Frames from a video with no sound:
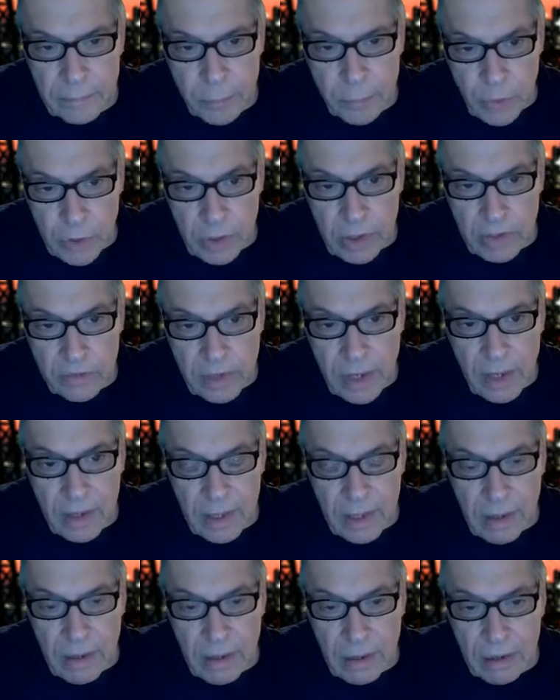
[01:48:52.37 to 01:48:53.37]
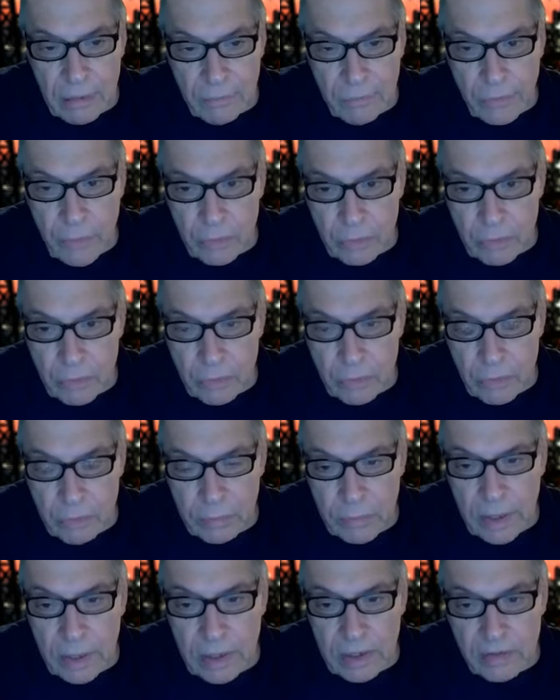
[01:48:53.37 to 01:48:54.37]
Bernie's got to get on the phone to
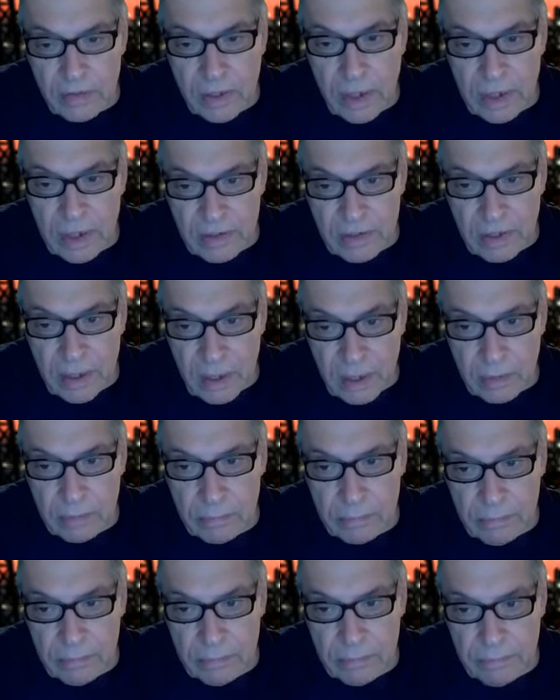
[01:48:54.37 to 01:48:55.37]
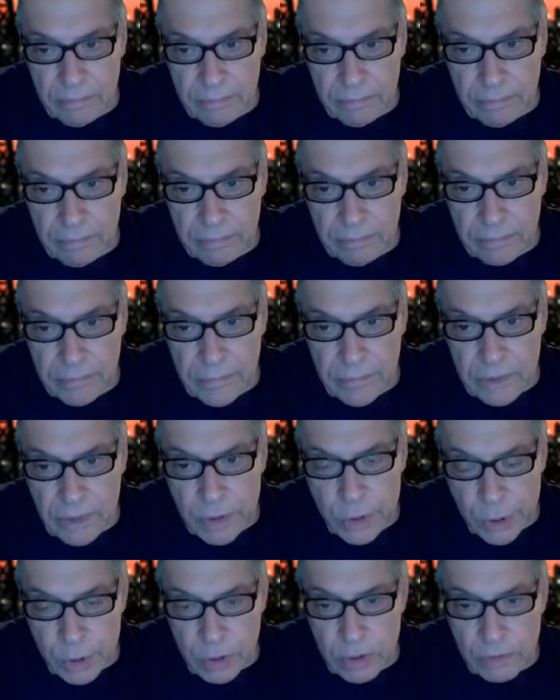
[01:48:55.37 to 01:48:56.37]
him, and he's got to tell him. He
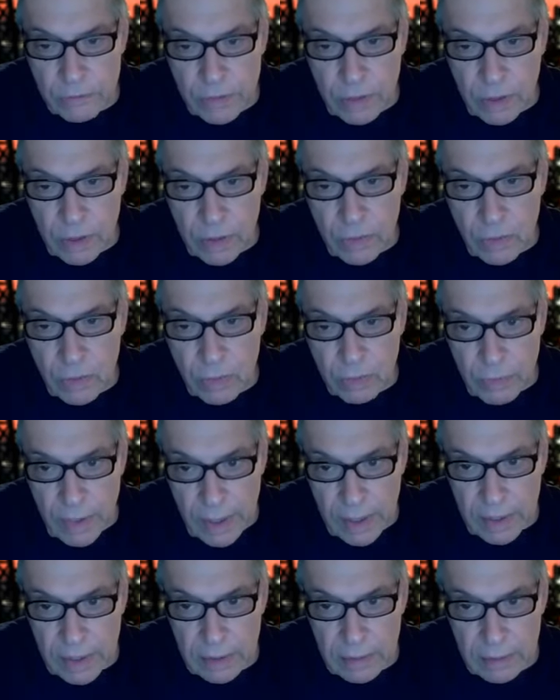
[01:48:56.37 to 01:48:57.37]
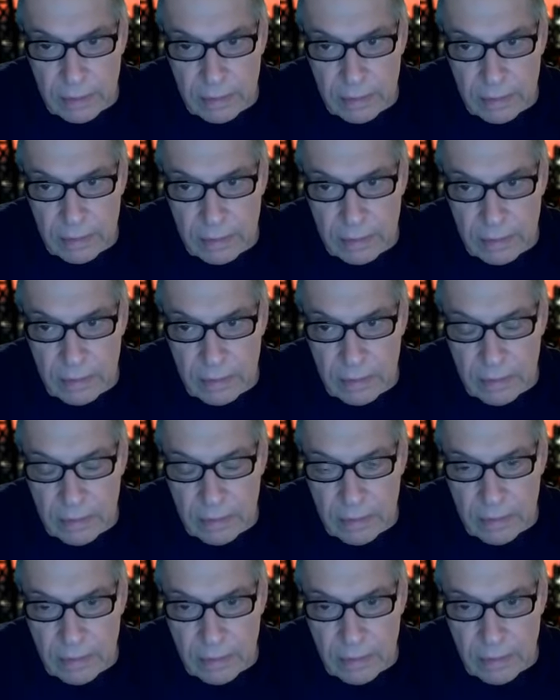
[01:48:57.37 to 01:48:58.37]
should have done it already.
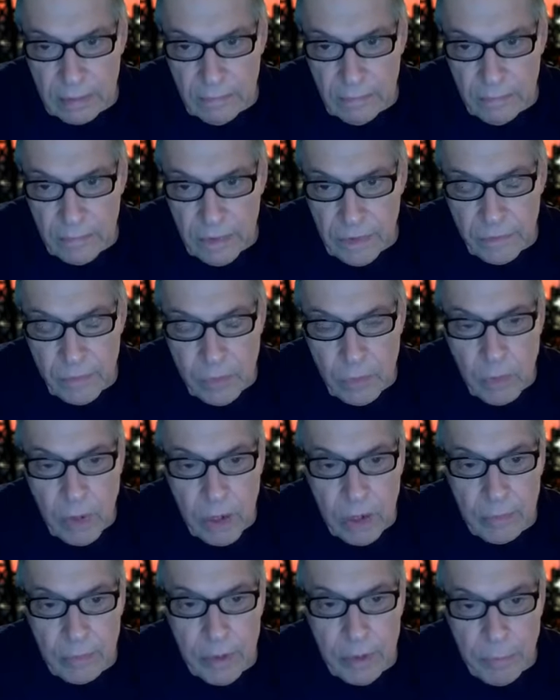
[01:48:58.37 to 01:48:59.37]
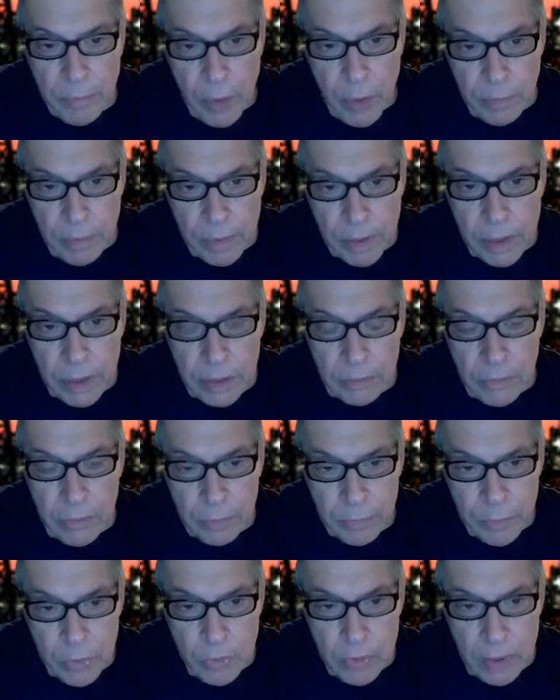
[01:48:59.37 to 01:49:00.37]
If you want to be publicly
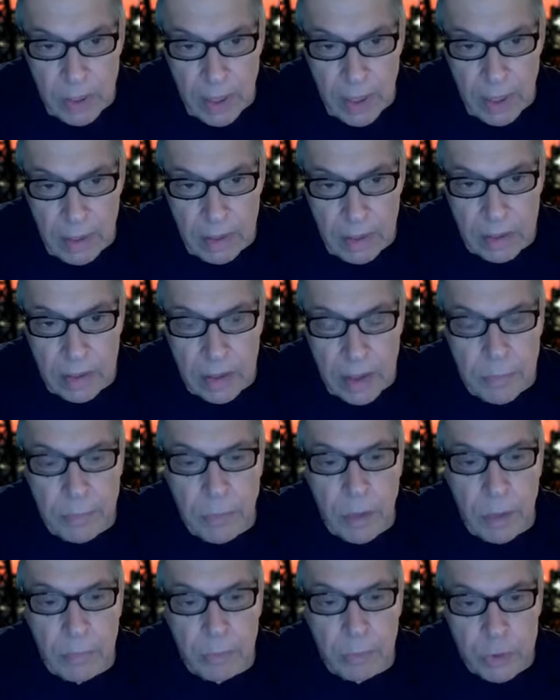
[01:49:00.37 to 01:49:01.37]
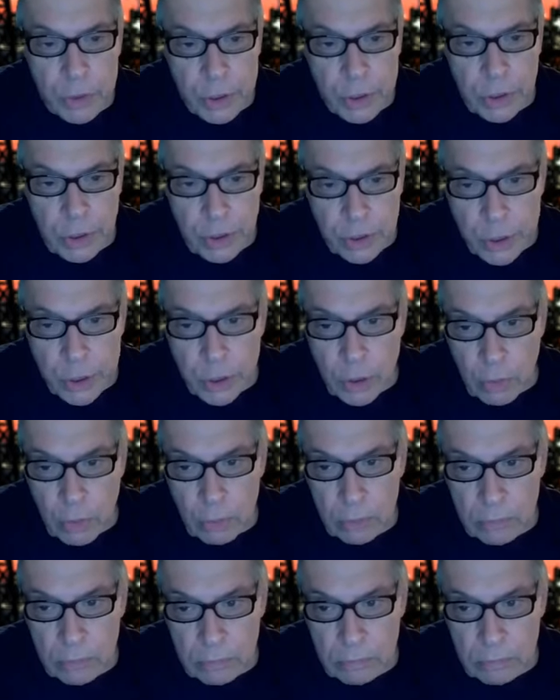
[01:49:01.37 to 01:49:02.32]
repudiated, keep on pushing it, Joe.